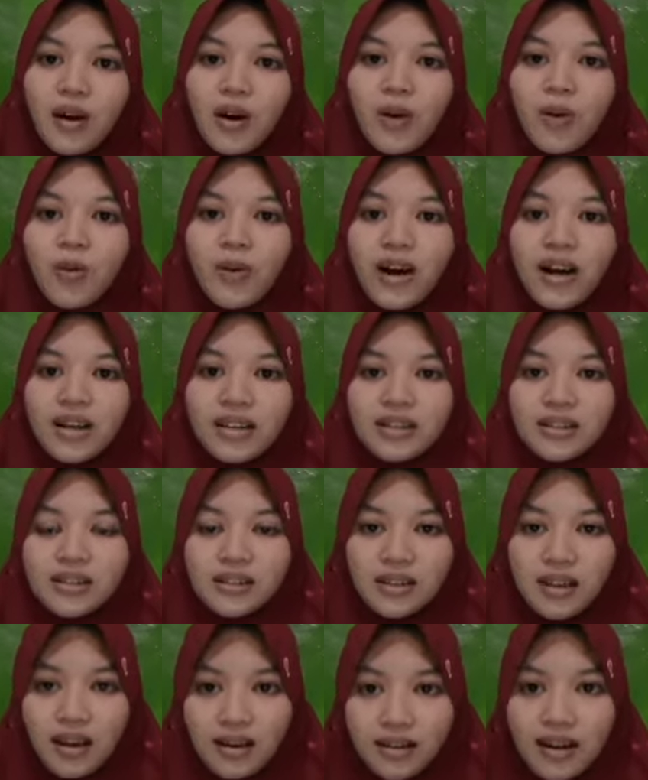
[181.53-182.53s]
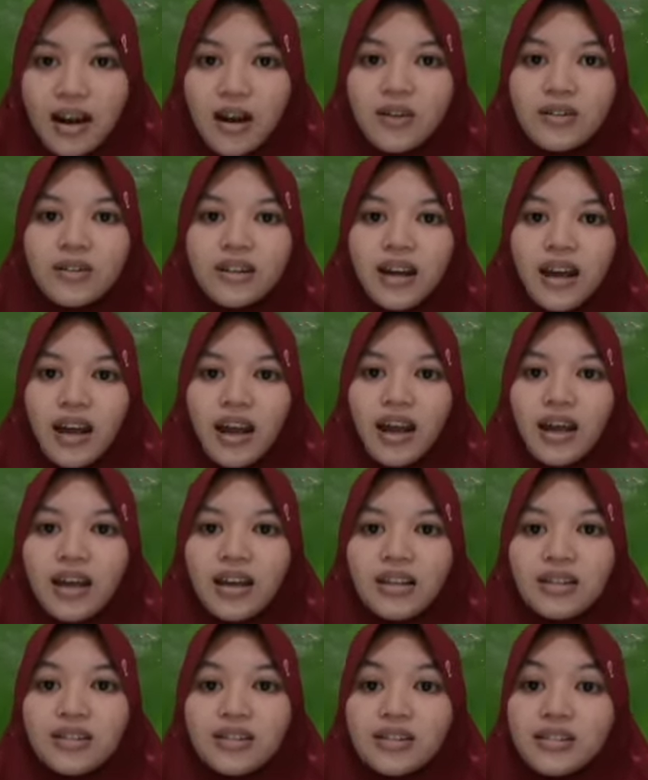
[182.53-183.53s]
one noun
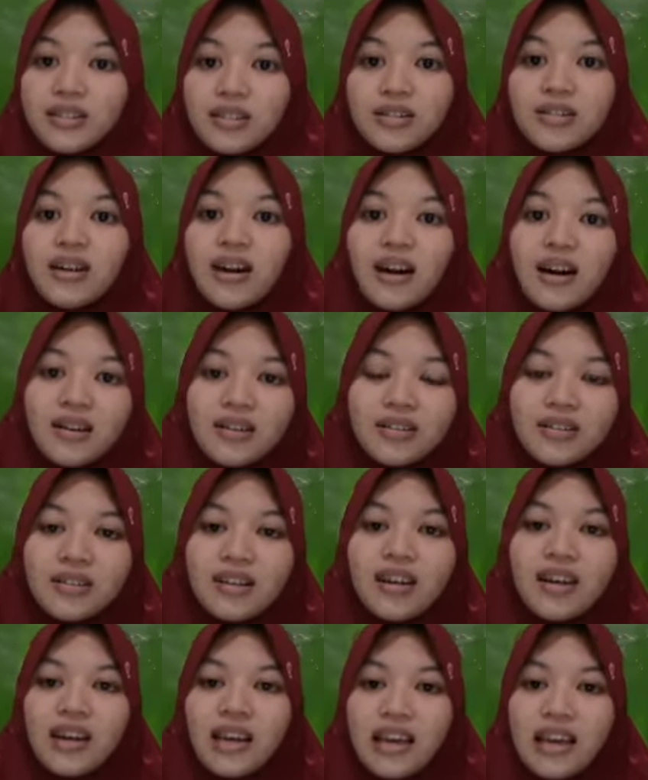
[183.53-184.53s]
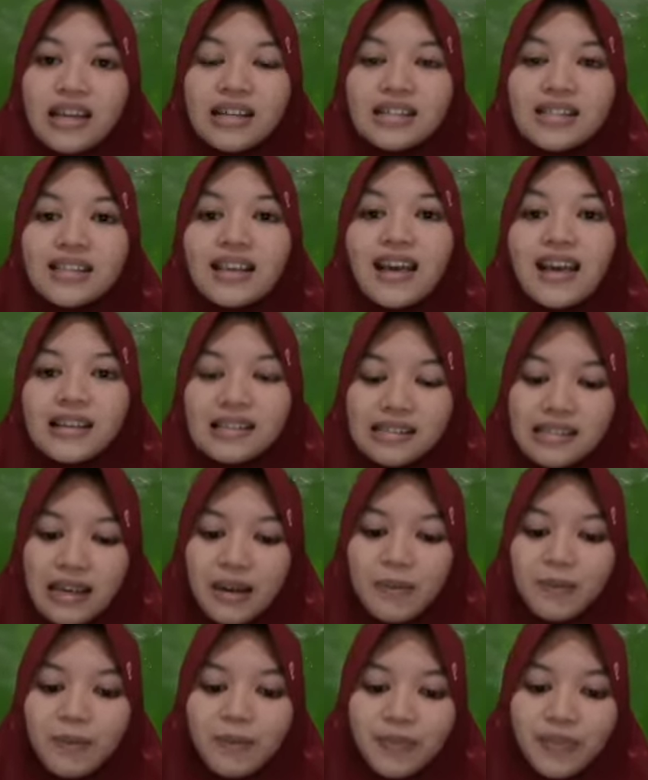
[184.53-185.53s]
and two noun is
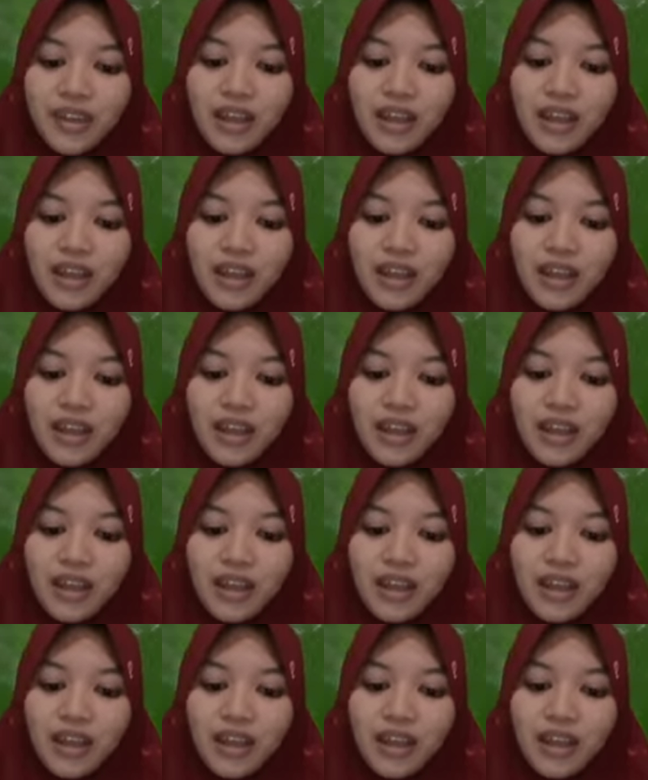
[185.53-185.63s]
same.